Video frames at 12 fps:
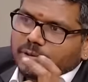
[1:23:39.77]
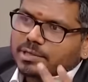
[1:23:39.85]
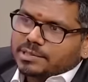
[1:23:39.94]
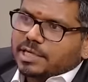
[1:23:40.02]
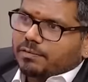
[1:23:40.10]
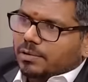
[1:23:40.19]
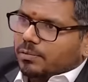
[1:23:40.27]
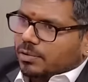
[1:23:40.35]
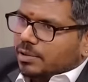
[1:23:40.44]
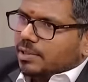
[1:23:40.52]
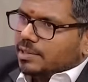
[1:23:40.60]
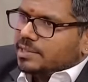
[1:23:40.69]
because they wouldn't
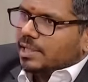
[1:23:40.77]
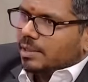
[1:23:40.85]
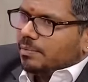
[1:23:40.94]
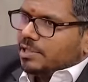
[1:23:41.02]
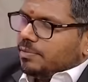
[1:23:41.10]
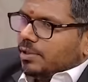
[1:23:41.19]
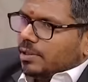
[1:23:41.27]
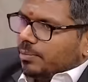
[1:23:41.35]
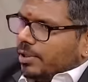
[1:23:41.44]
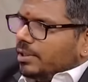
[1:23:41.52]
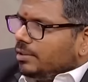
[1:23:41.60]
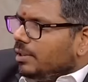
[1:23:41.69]
want to hurt sentiments beyond a
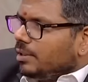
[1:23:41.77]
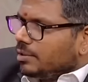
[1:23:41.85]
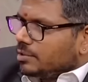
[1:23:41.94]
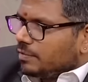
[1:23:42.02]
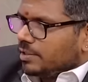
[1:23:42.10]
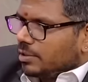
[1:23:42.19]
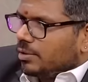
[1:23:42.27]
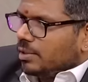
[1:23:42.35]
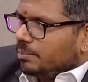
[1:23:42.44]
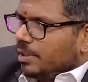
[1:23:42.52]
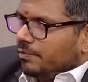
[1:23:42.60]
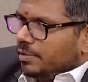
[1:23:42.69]
point in the interest of
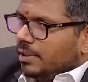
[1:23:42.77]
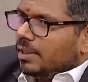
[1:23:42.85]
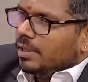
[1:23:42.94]
securing power.